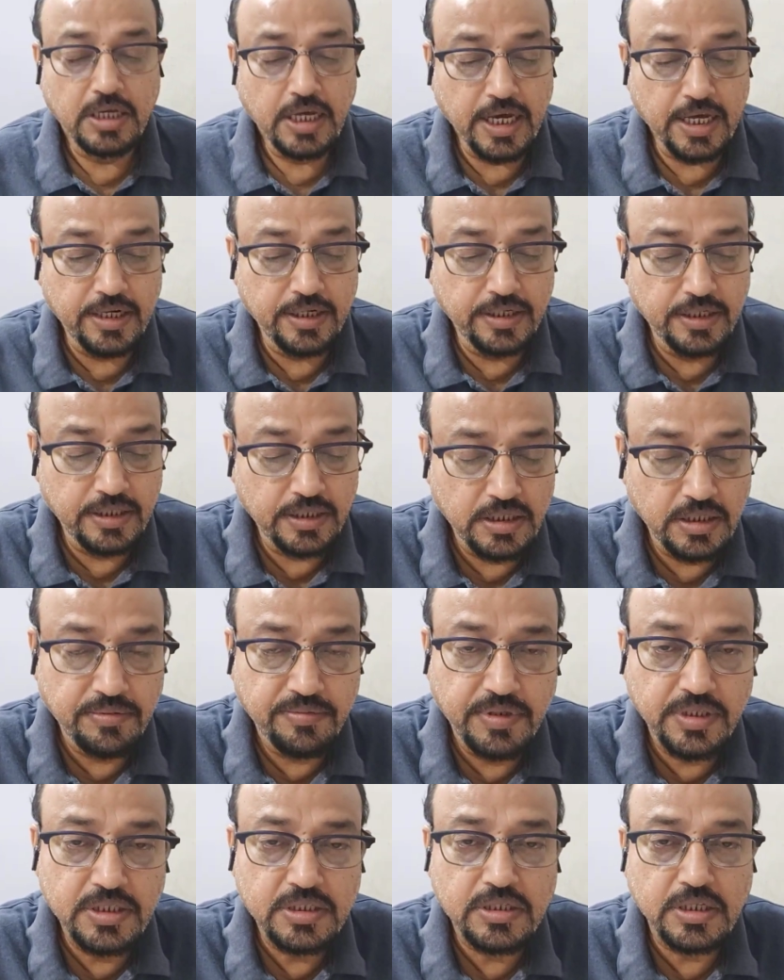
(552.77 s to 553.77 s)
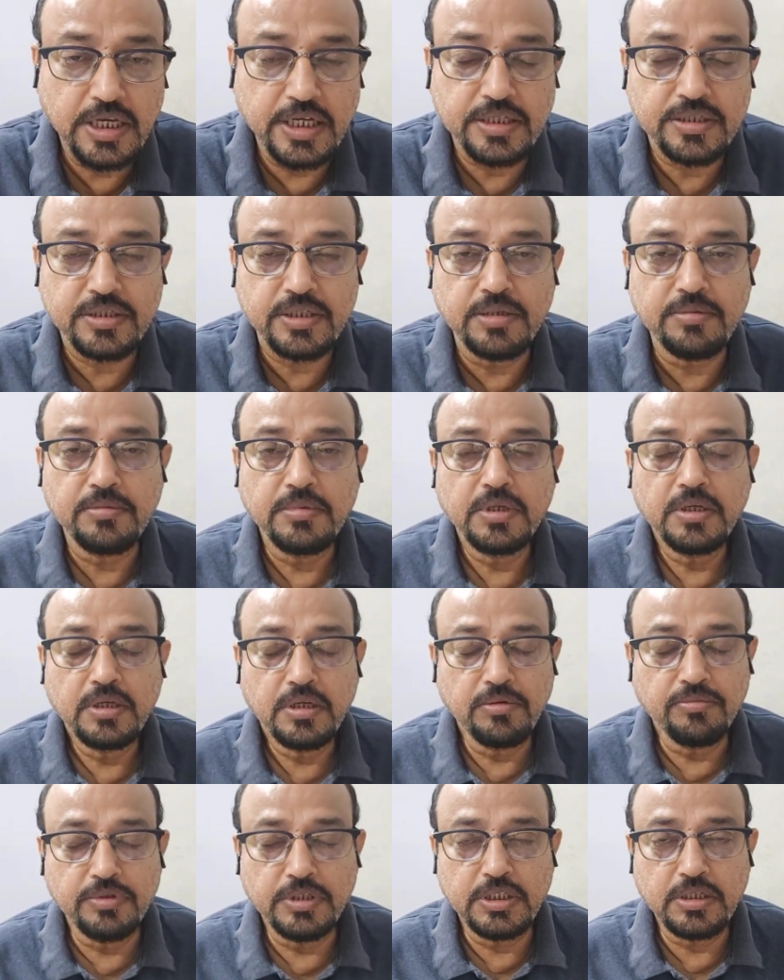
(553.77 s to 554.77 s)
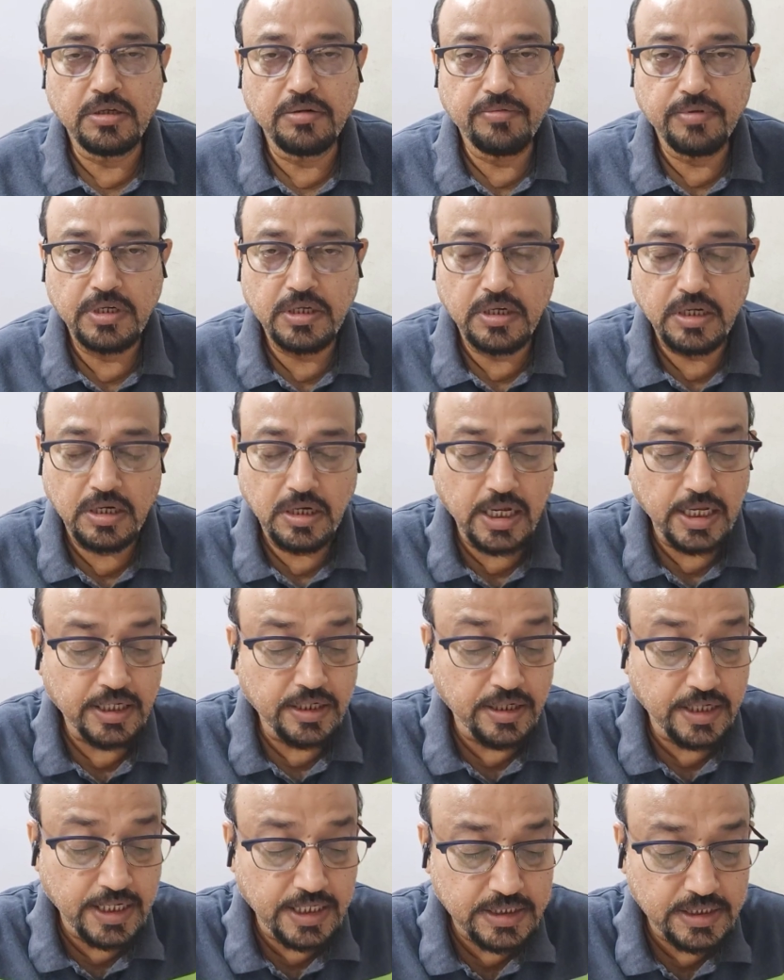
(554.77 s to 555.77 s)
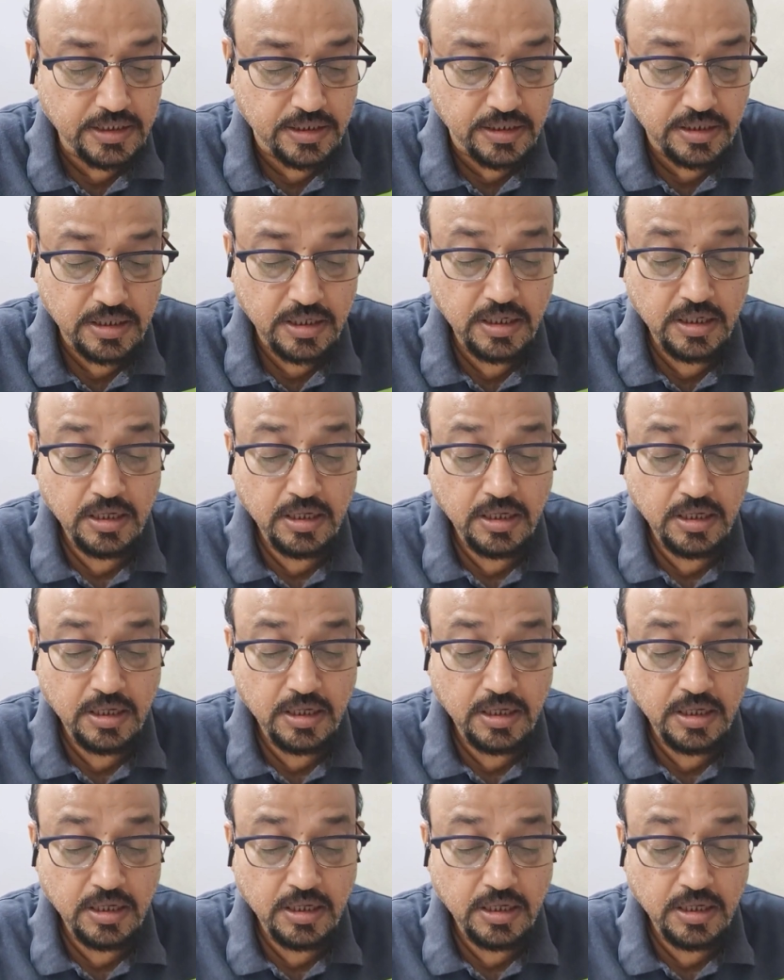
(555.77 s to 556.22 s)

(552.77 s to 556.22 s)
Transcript: Aridity means extreme, which are like a desert,